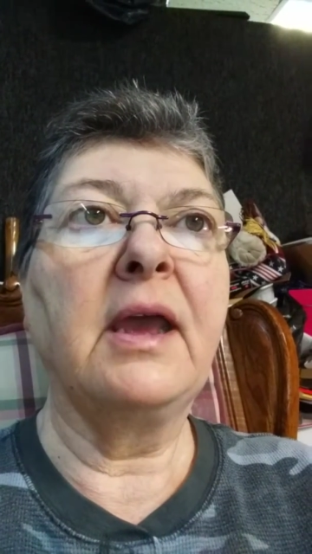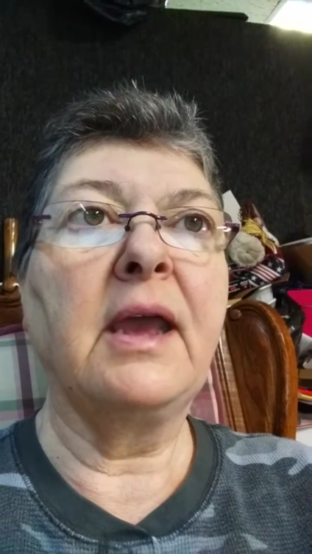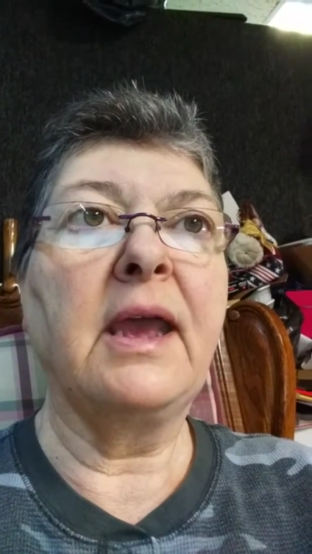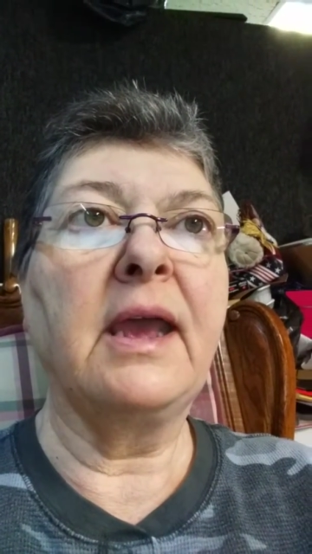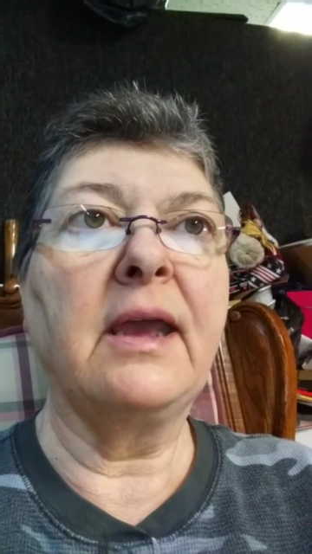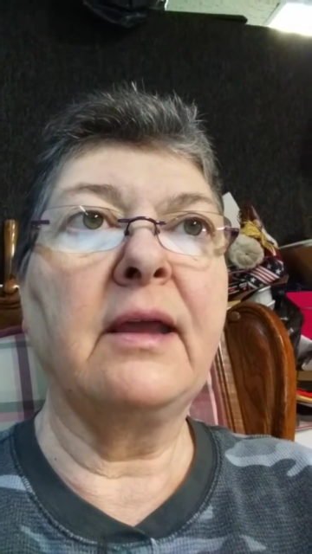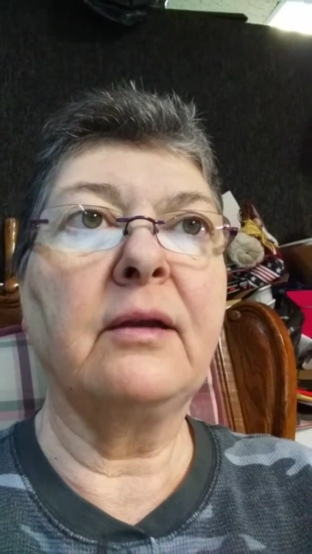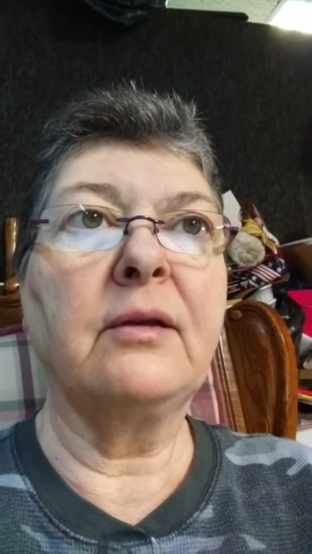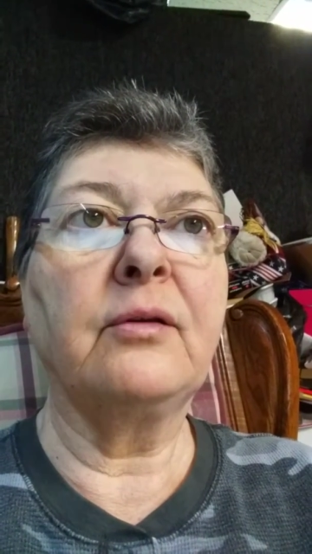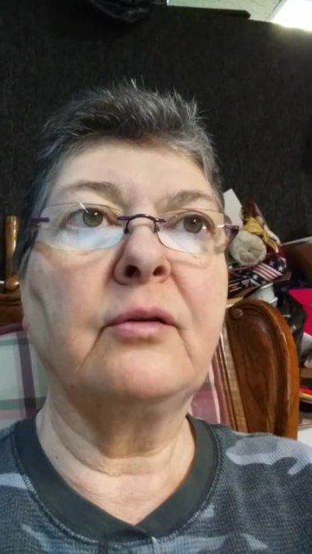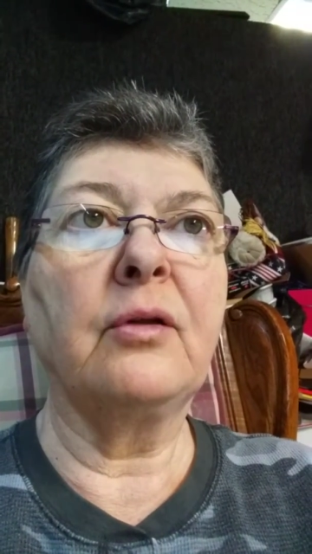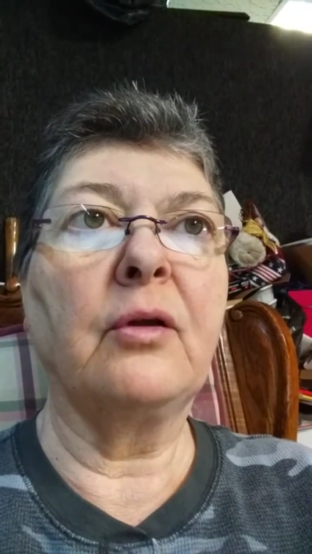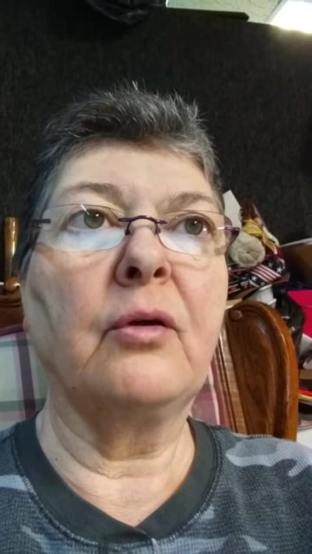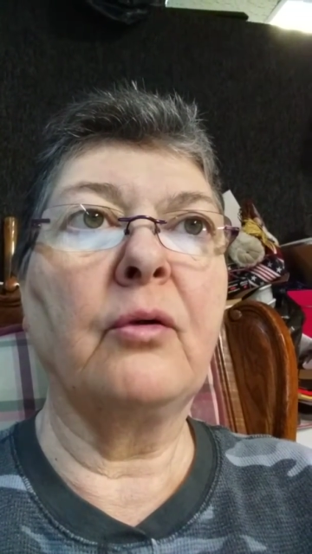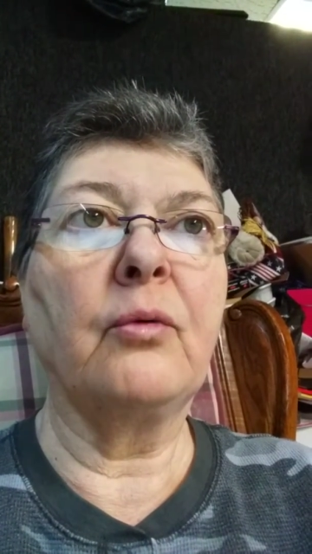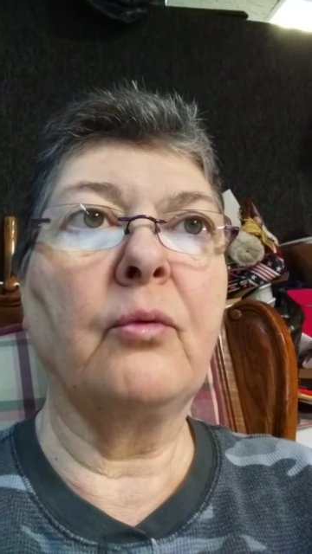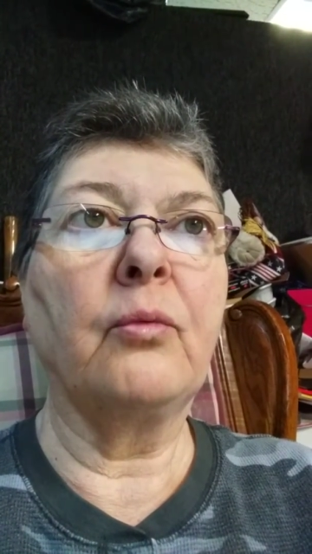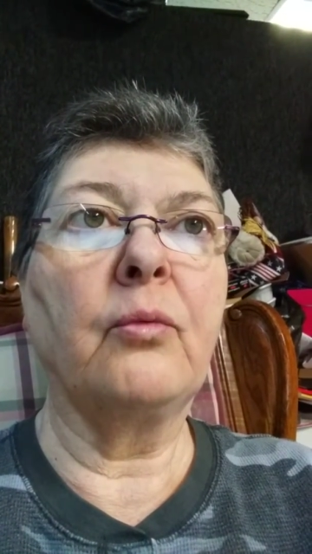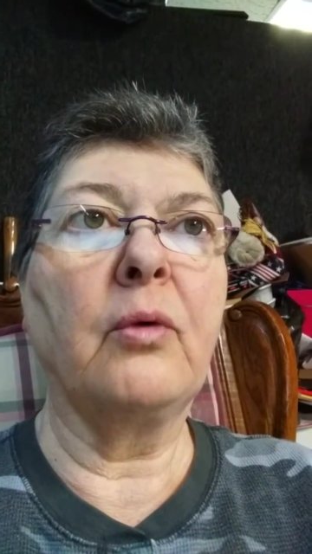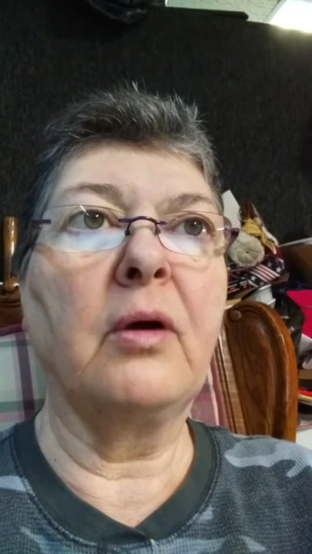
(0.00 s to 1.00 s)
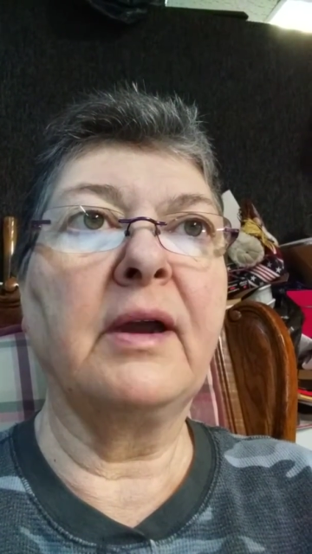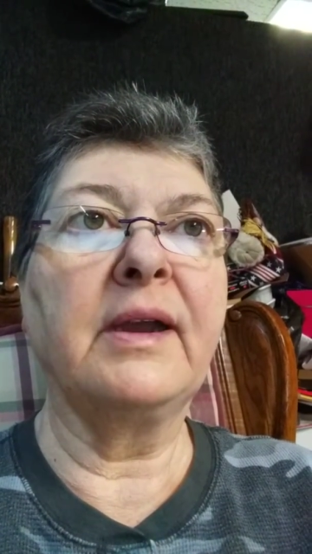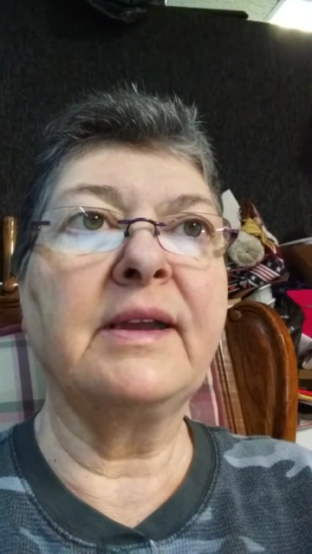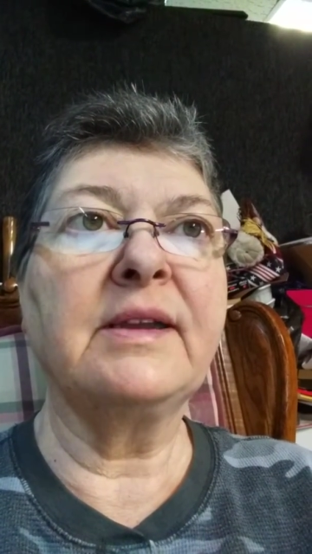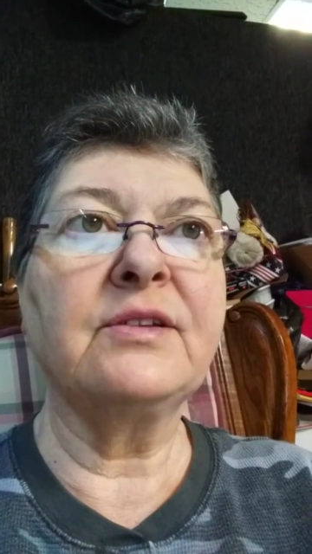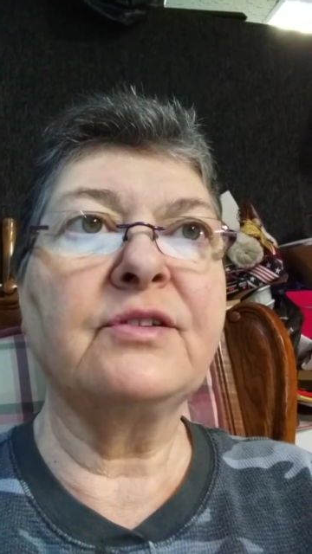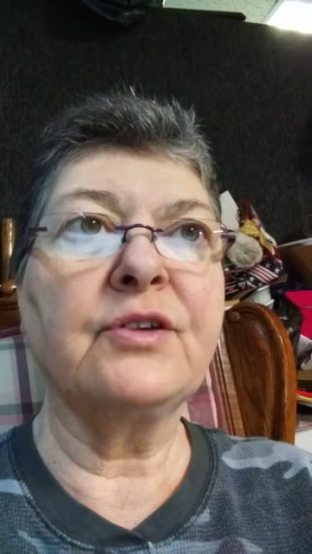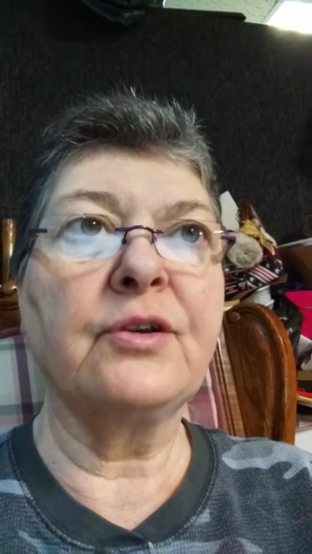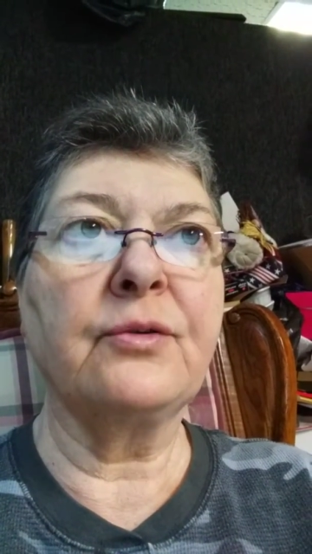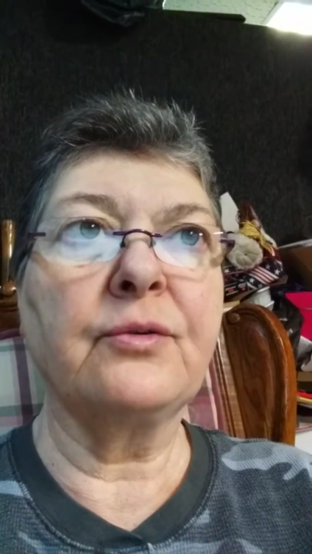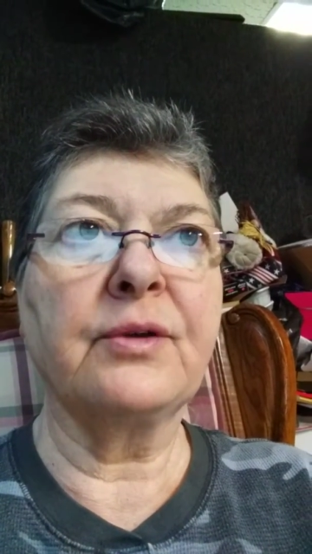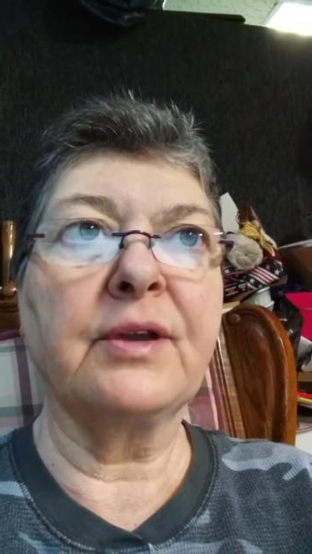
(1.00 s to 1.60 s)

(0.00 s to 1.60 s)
and Wyandot